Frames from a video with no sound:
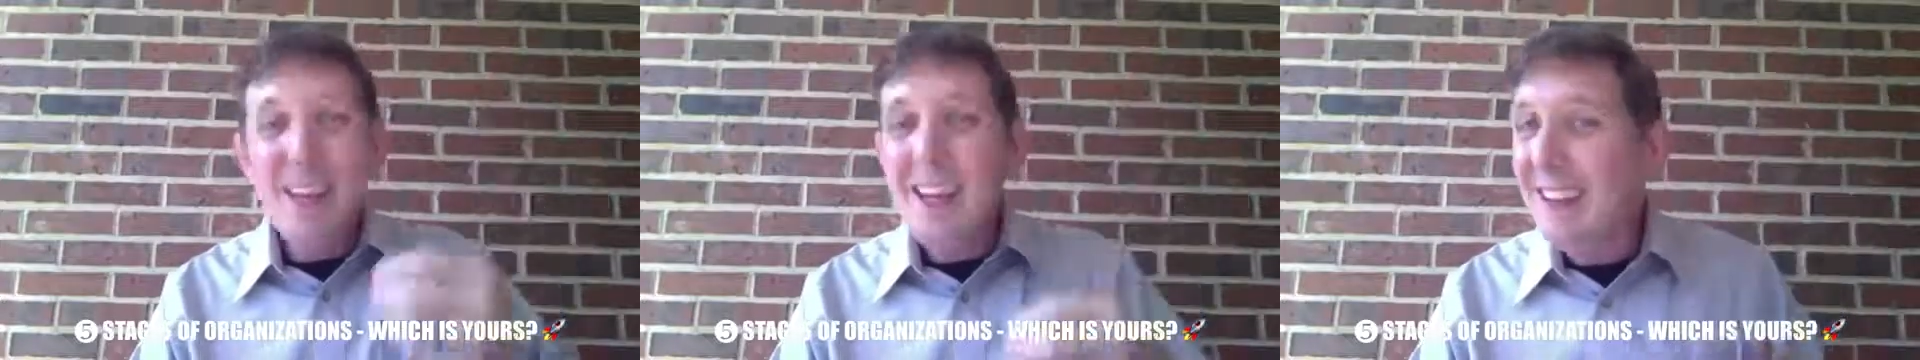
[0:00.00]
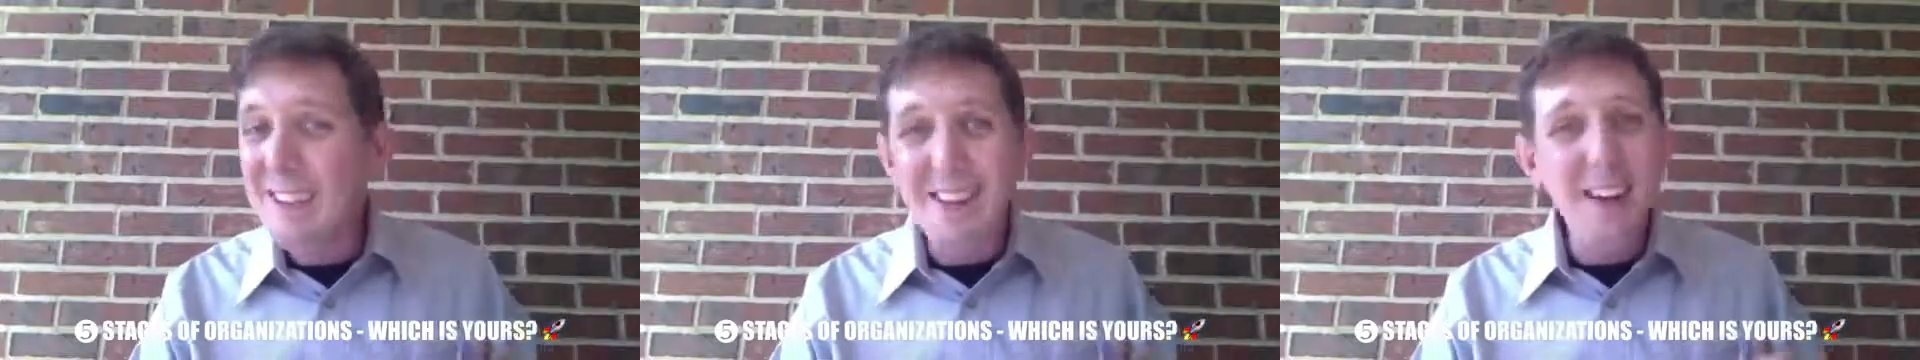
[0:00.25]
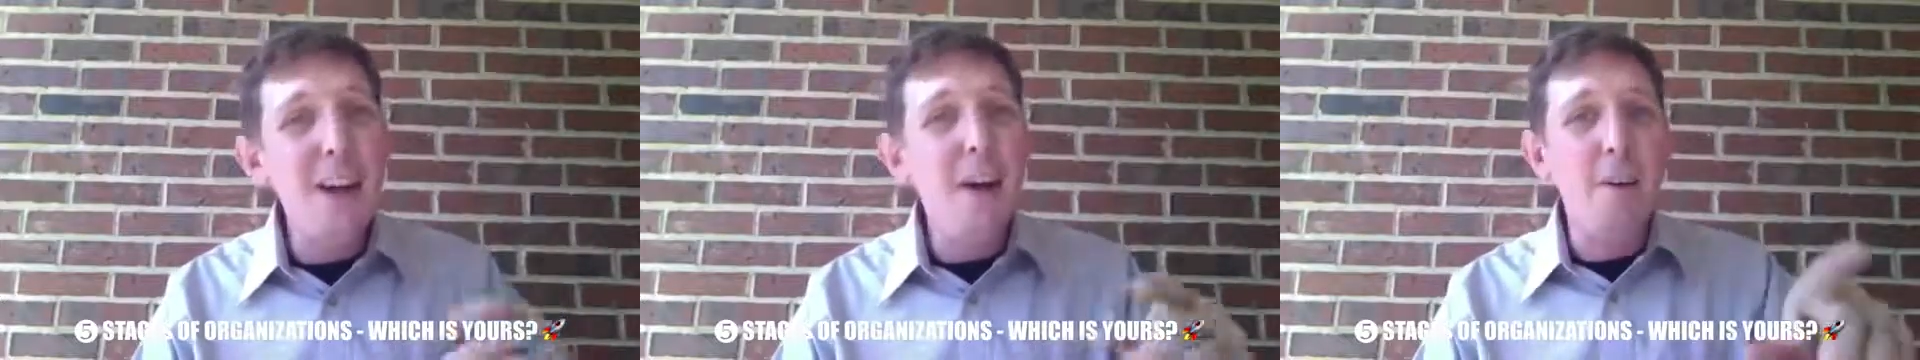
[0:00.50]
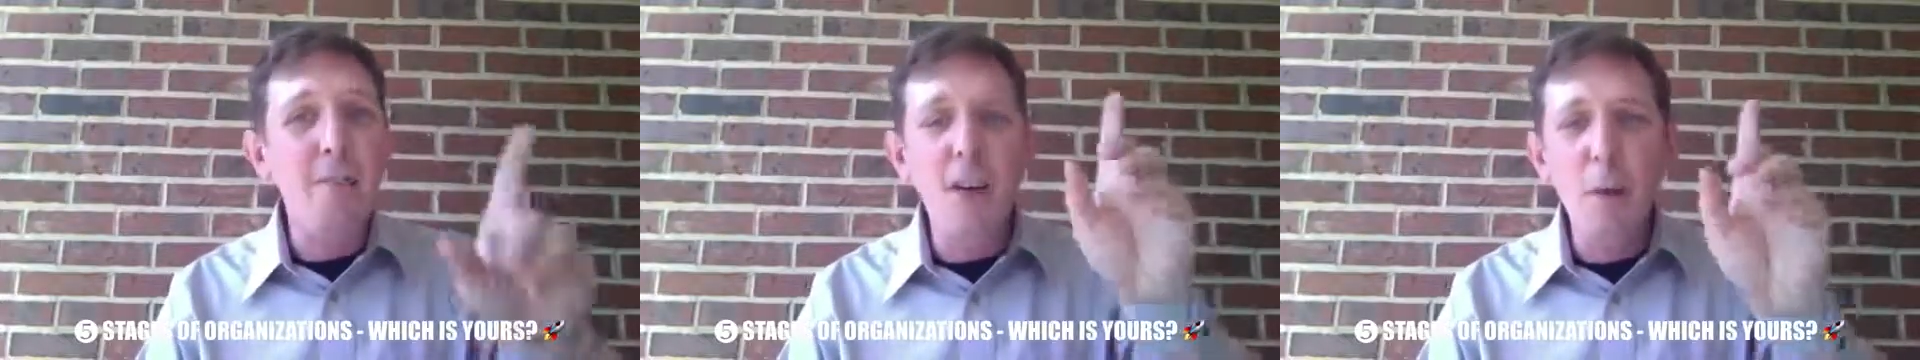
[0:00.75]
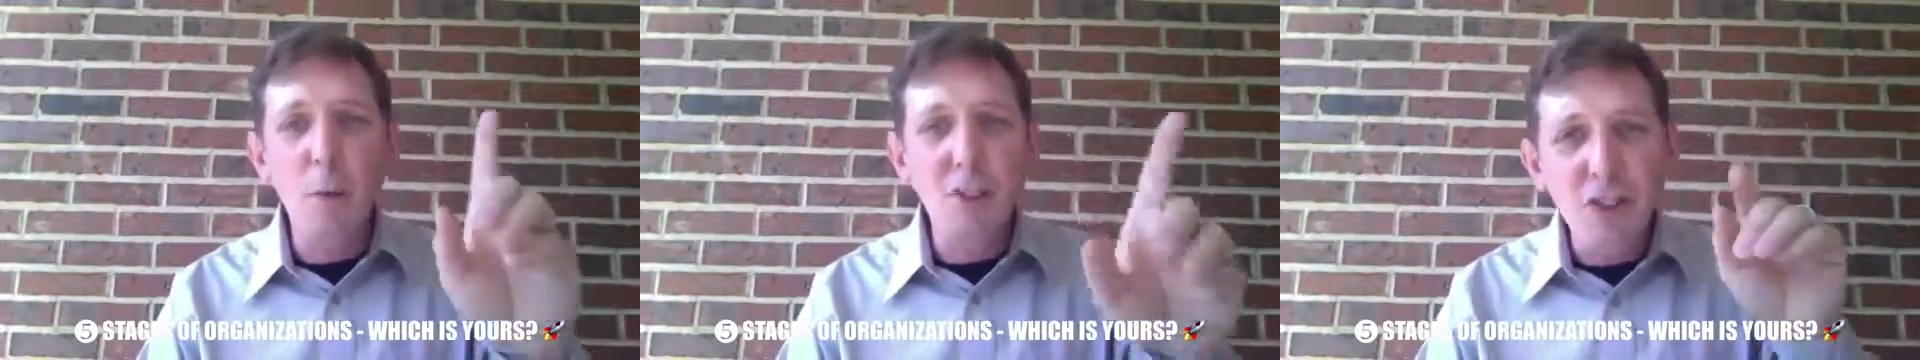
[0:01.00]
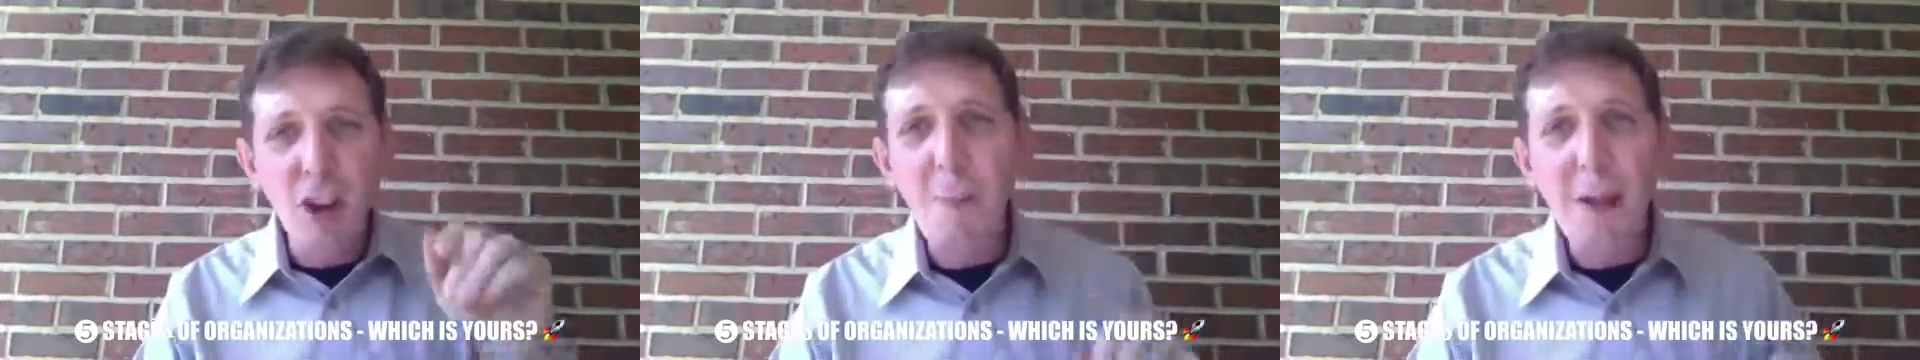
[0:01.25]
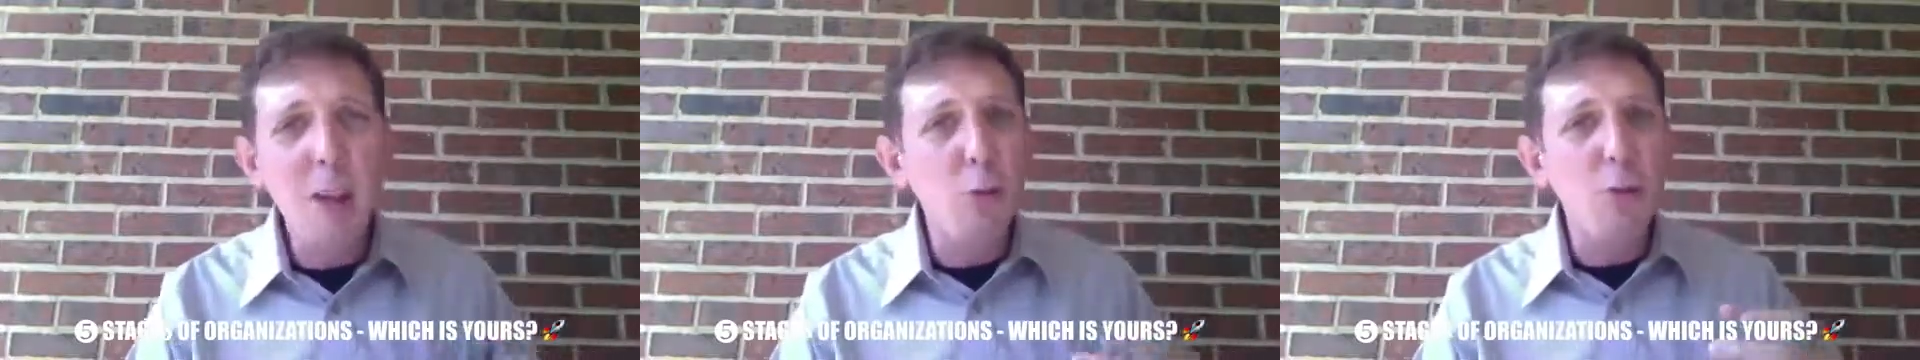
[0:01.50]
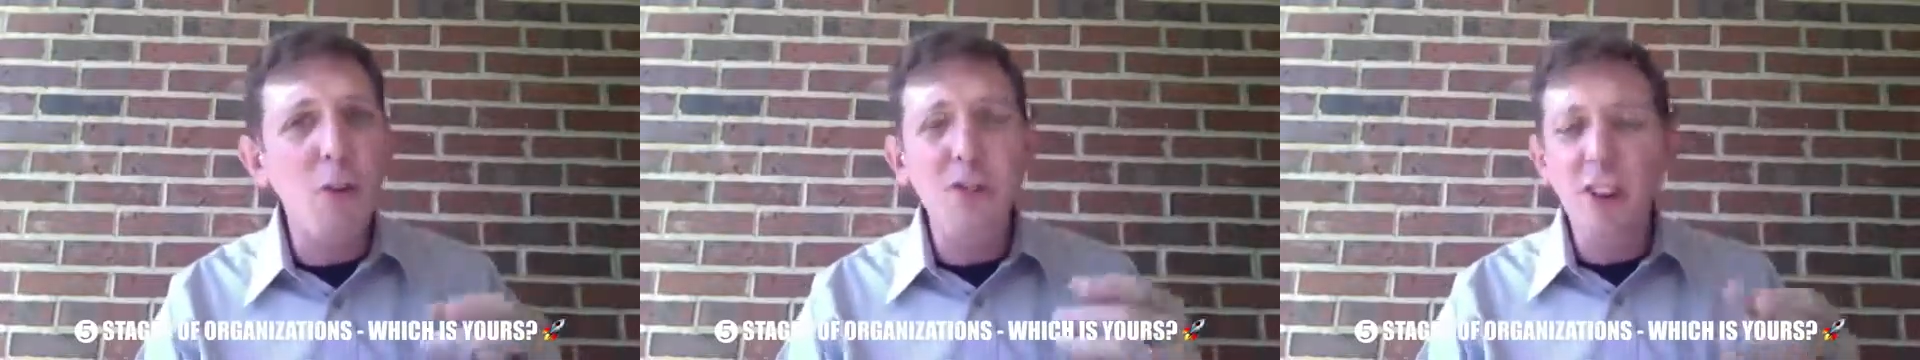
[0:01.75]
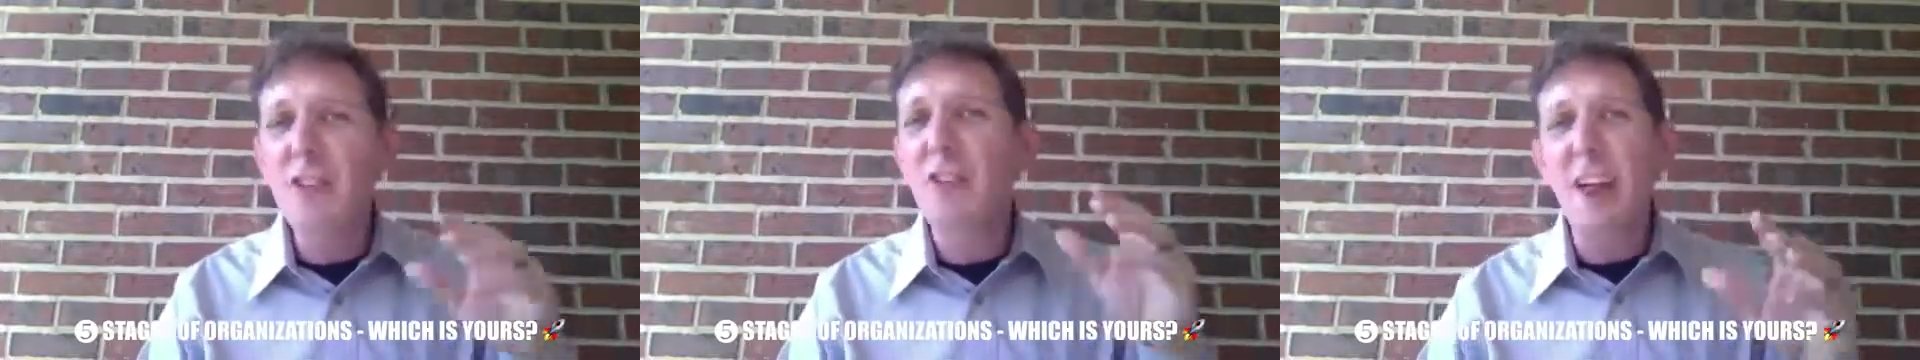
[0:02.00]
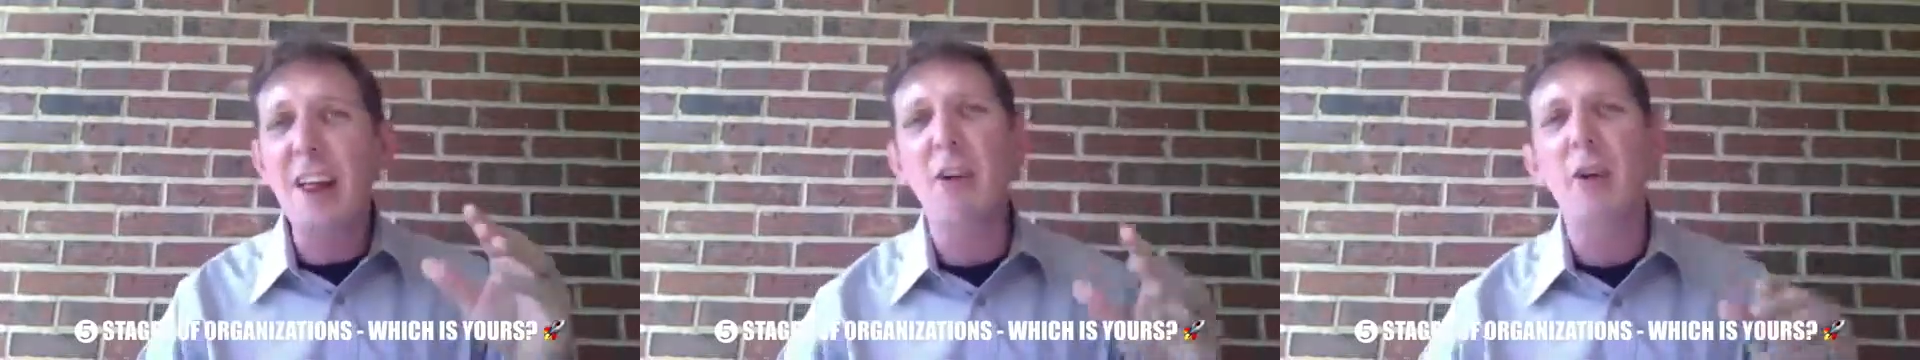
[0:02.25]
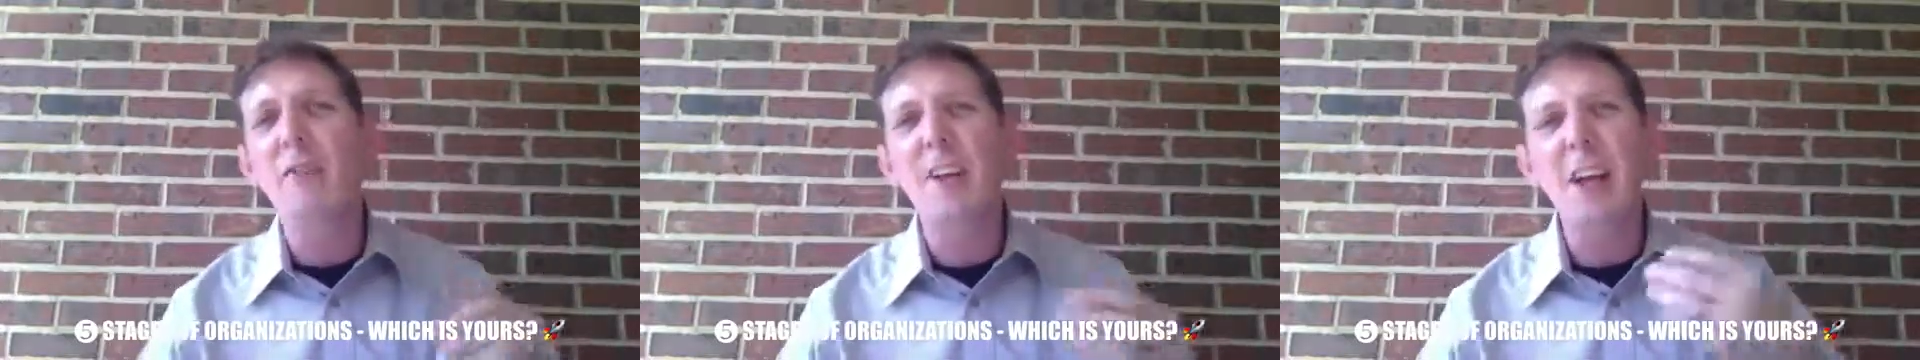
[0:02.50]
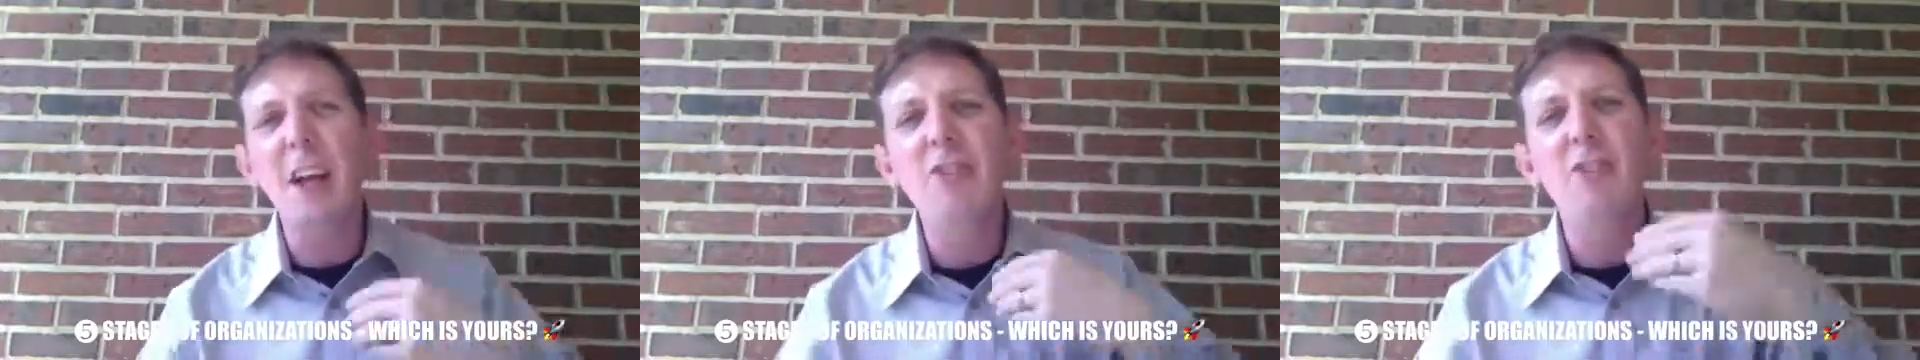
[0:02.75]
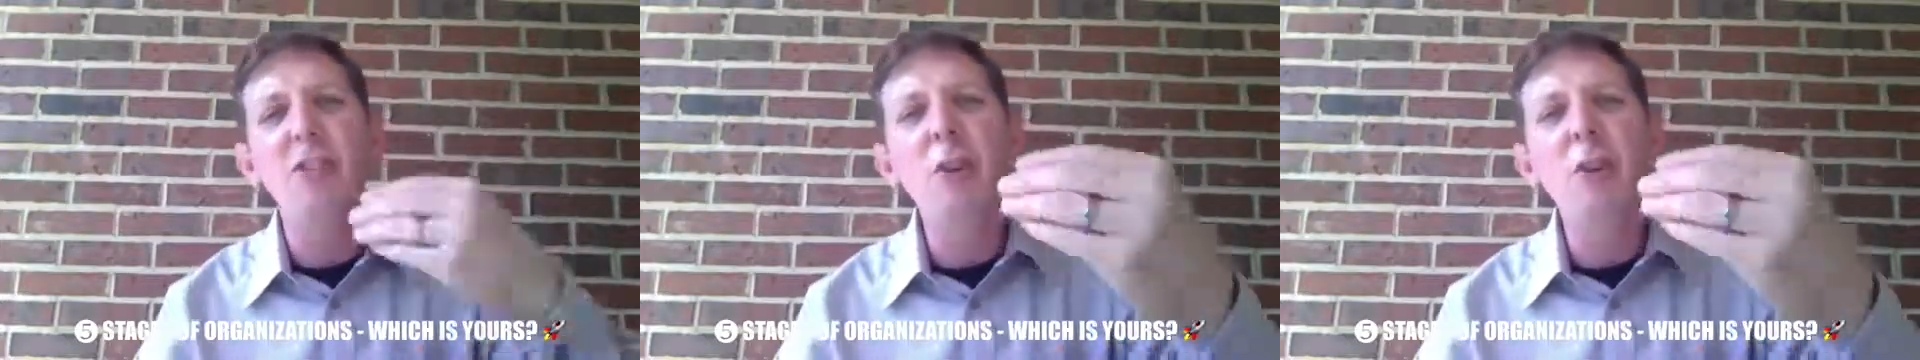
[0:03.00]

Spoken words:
isn't enough. And when John Maxwell says that law of connection,